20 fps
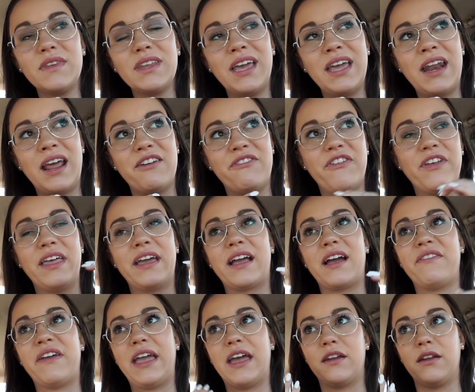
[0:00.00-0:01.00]
and I feel like
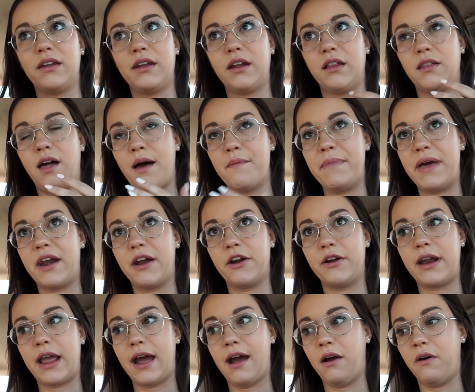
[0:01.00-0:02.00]
I've handled it a lot better
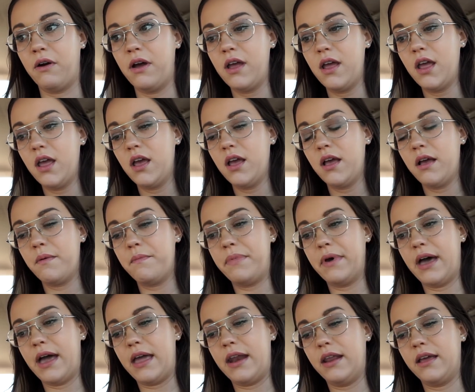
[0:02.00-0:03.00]
now.
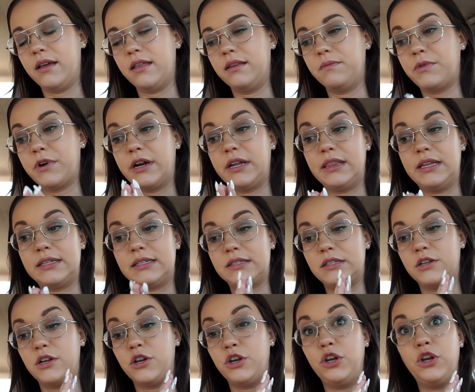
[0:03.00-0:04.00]
But we're in
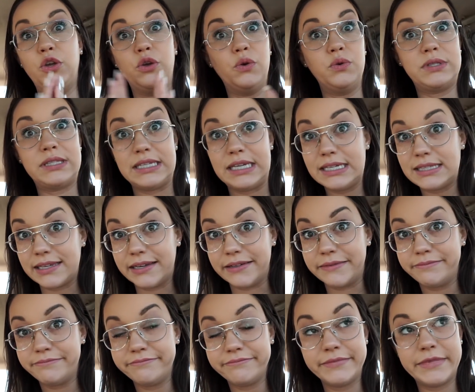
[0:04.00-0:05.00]
this new
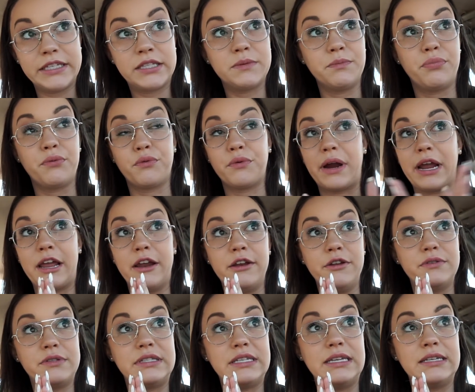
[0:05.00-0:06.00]
season, this brand
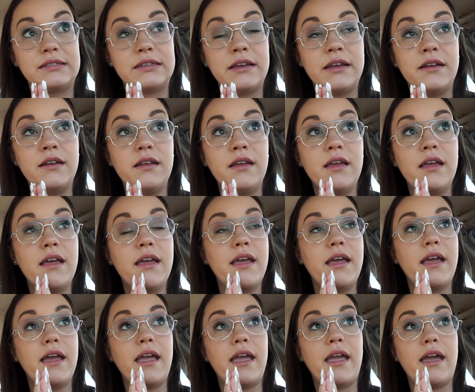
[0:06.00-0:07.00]
new season,
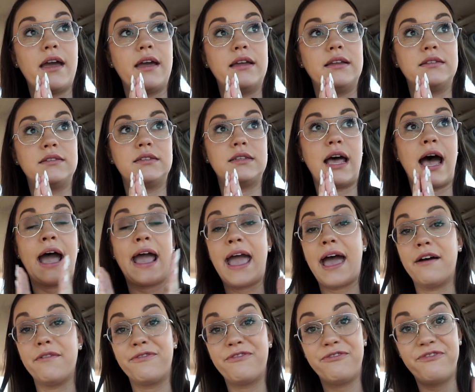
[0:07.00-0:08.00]
and I
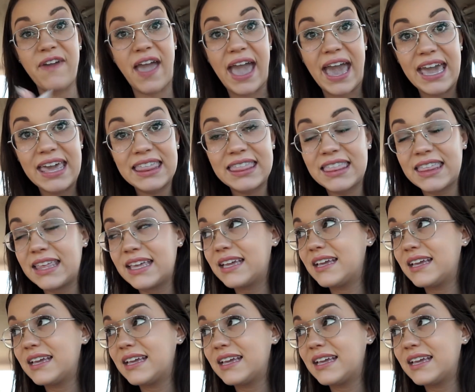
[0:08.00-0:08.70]
have faith